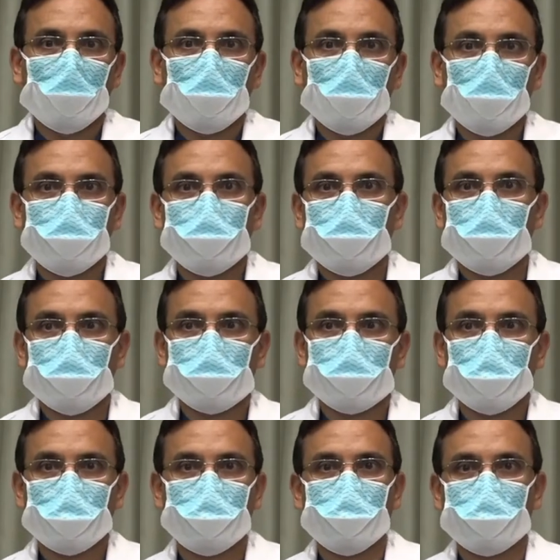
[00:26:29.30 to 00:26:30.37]
if we don't
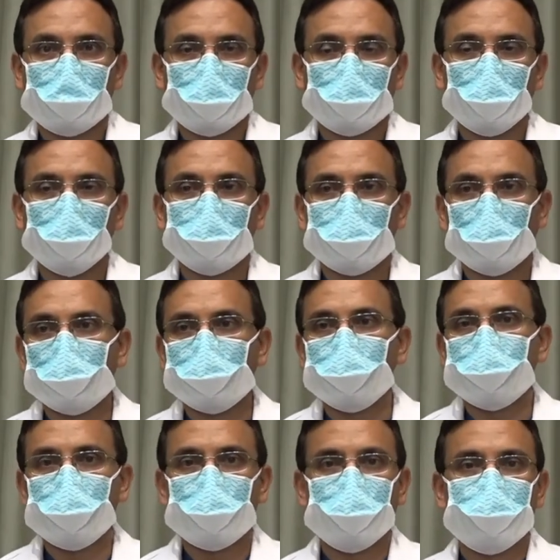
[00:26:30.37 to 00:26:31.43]
take care of the underlying
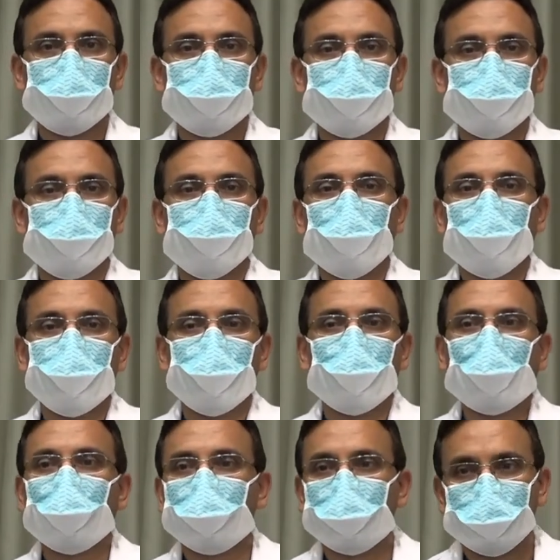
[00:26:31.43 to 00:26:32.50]
problem because they'll be
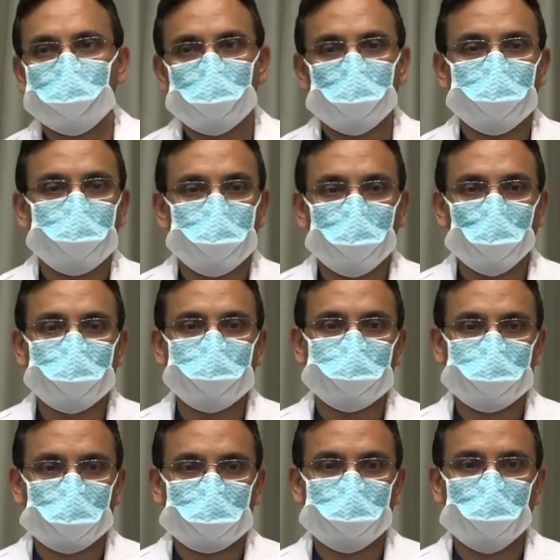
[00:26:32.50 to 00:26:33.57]
back within two months or
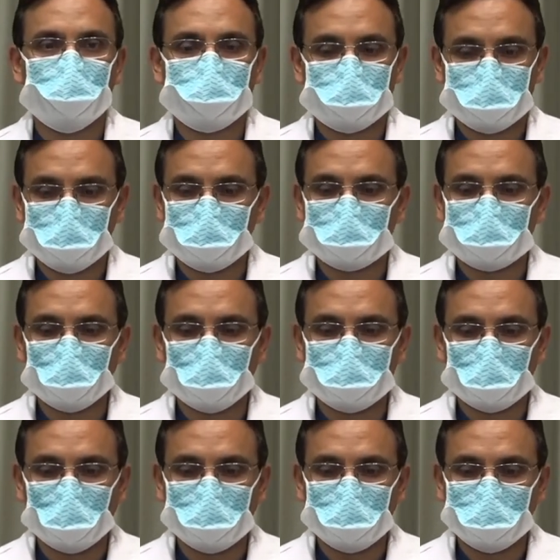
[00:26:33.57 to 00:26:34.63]
six months with the same
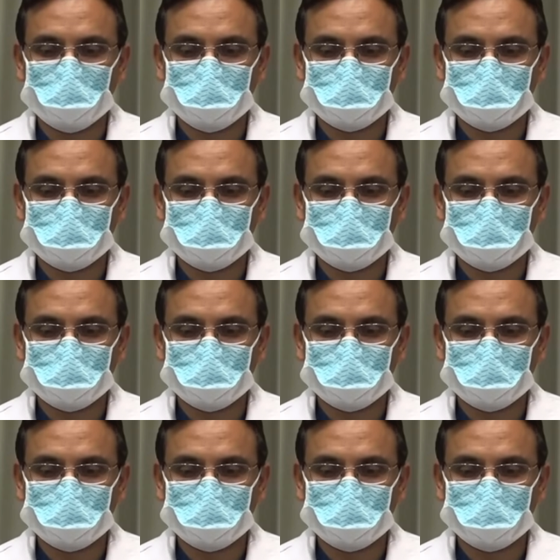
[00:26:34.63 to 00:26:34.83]
problem.